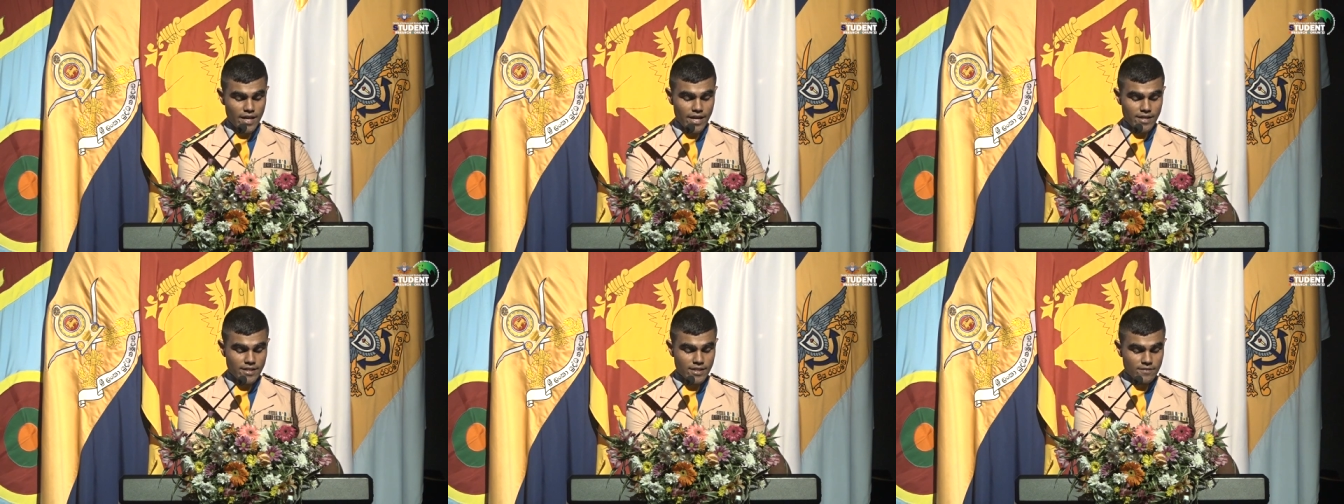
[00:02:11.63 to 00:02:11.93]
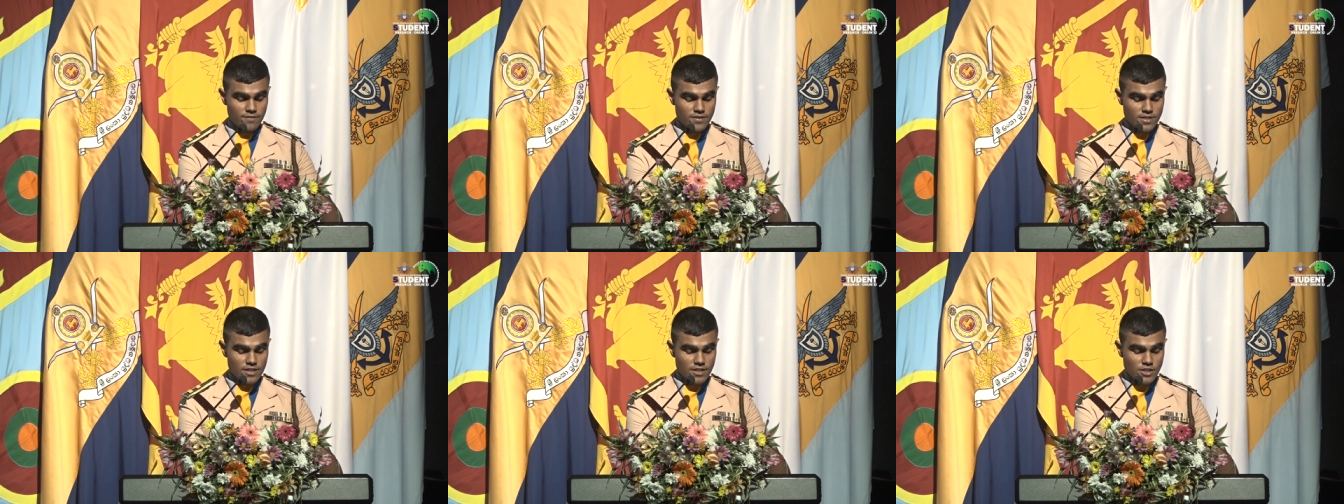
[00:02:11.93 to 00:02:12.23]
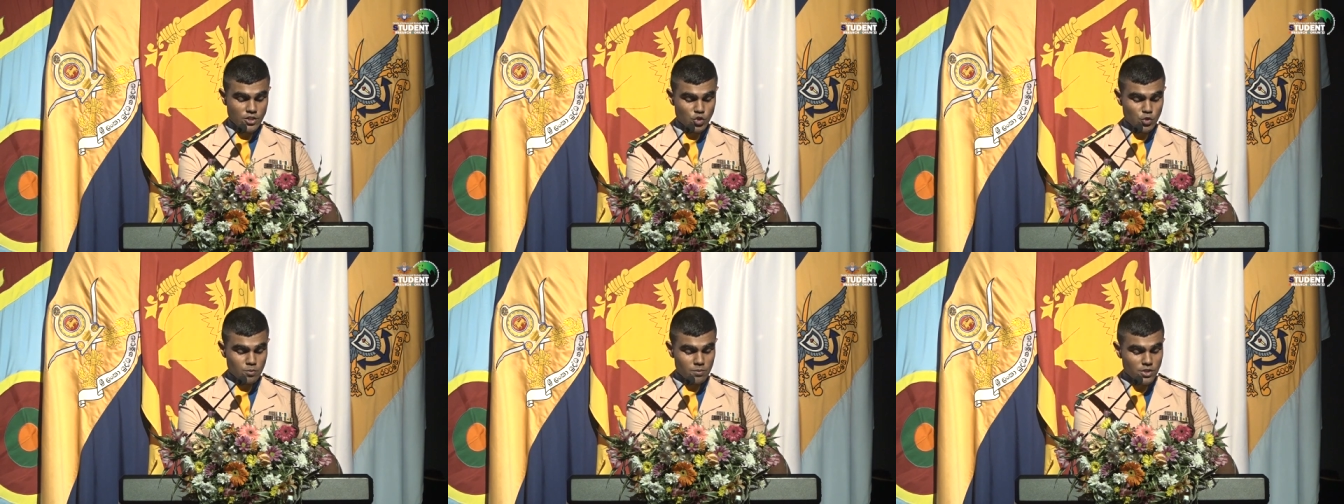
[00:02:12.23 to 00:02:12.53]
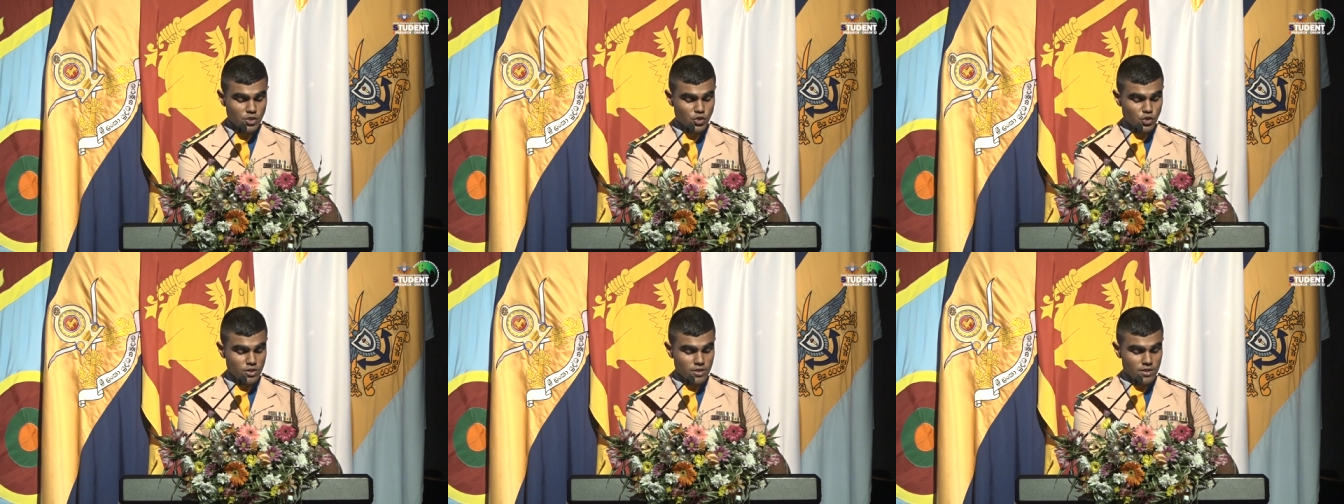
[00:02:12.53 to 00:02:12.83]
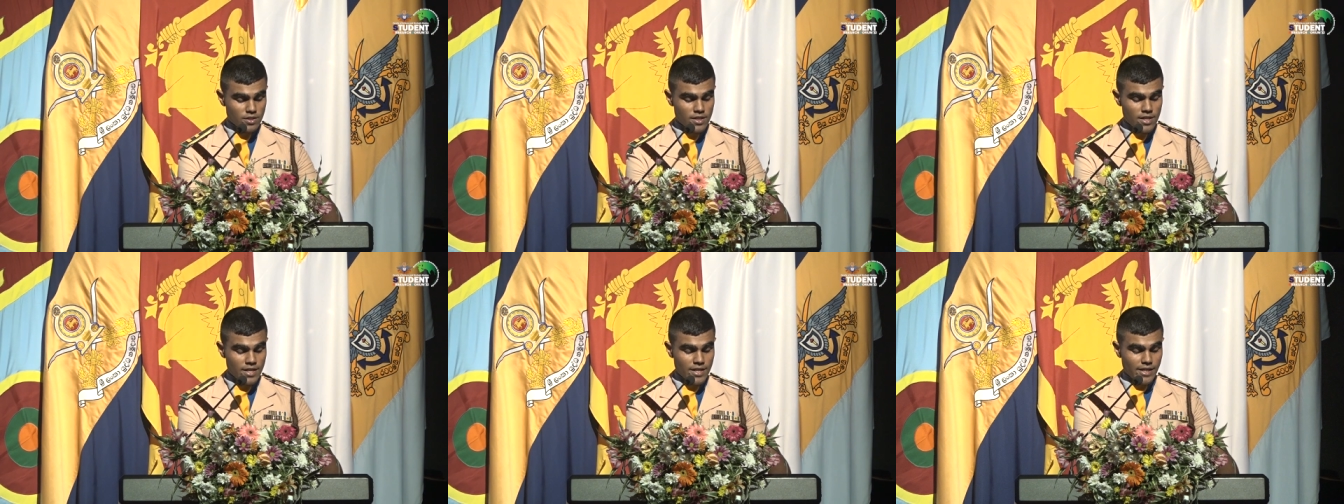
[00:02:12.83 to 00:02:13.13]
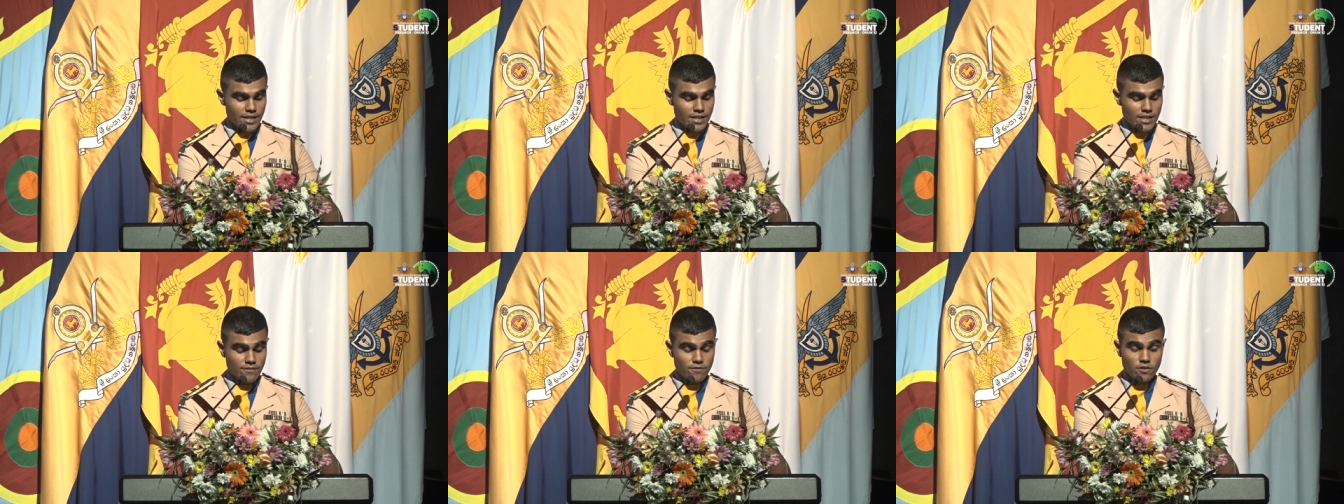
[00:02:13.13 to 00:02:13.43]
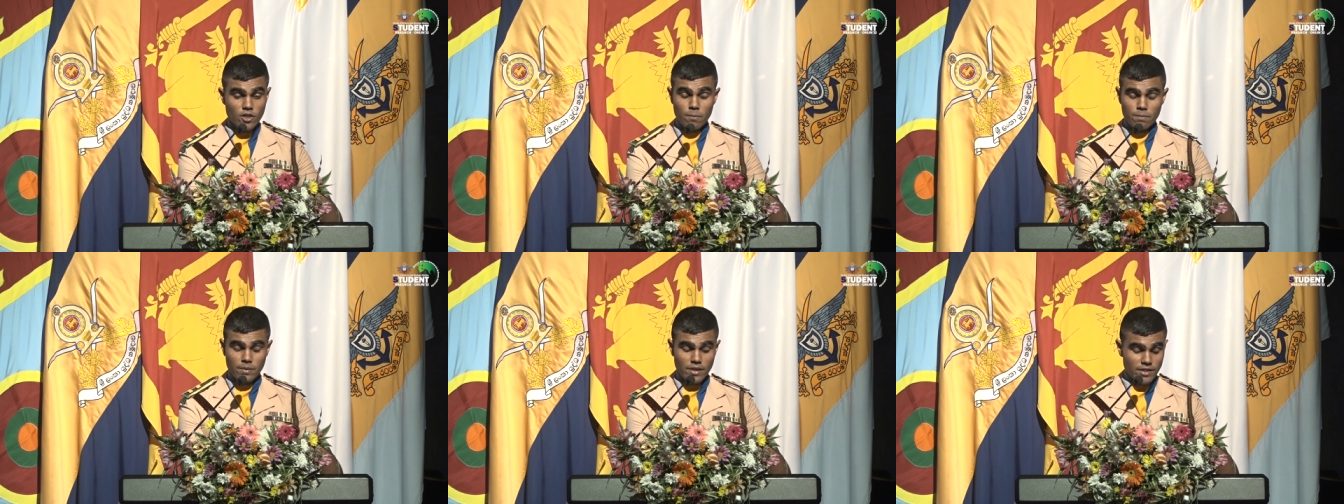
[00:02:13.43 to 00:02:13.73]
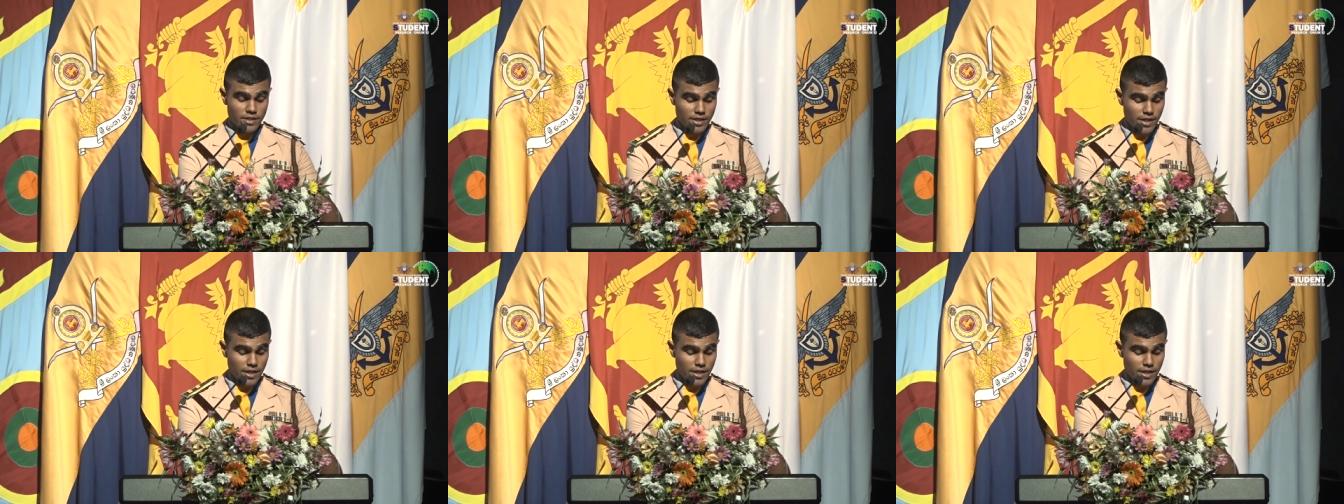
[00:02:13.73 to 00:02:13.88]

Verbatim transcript: and he was instrumental in developing